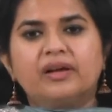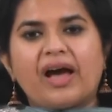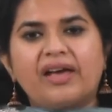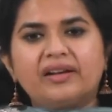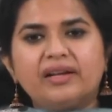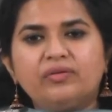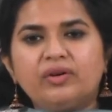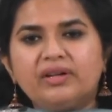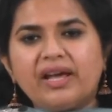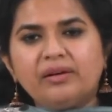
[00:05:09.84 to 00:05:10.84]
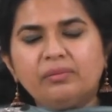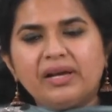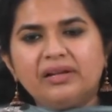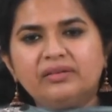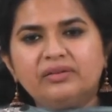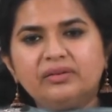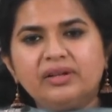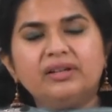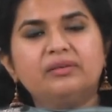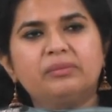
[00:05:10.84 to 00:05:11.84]
I ran for 10 miles
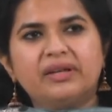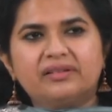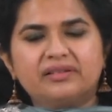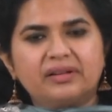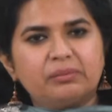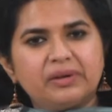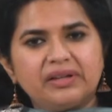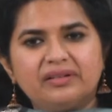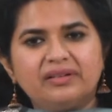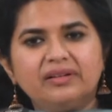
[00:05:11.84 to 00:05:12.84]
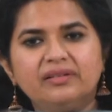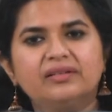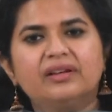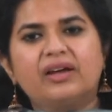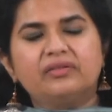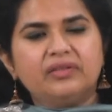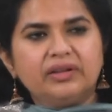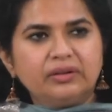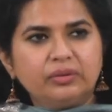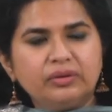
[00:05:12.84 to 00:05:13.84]
today makes complete sense, I
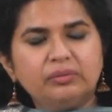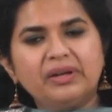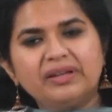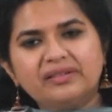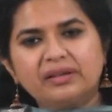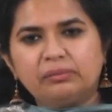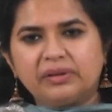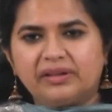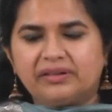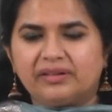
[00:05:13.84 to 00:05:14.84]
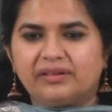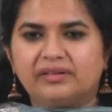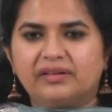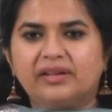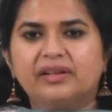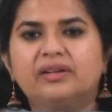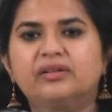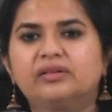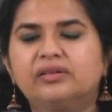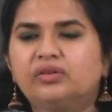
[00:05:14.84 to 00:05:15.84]
feel good makes complete sense.
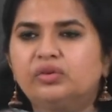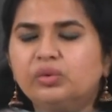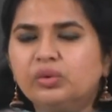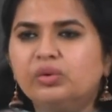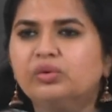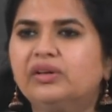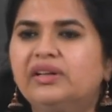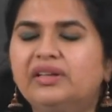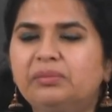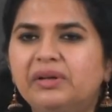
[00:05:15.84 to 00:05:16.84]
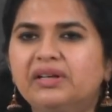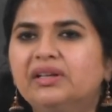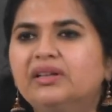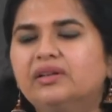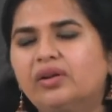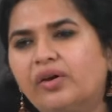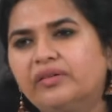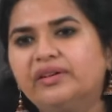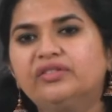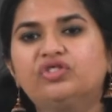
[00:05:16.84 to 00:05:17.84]
two independent
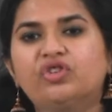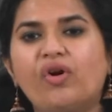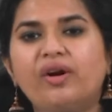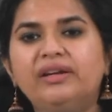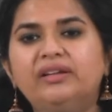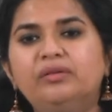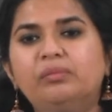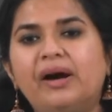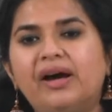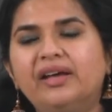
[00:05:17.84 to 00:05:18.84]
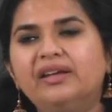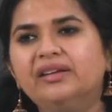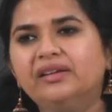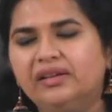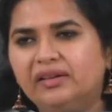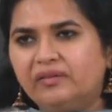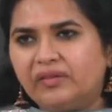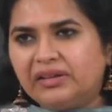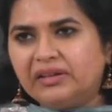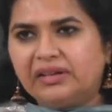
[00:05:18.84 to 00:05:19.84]
clauses joined by
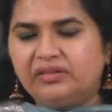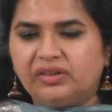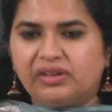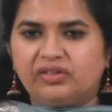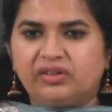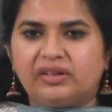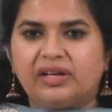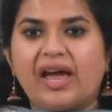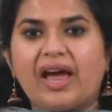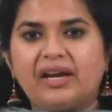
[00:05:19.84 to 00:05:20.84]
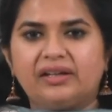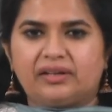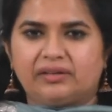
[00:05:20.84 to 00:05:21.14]
one conjunction and.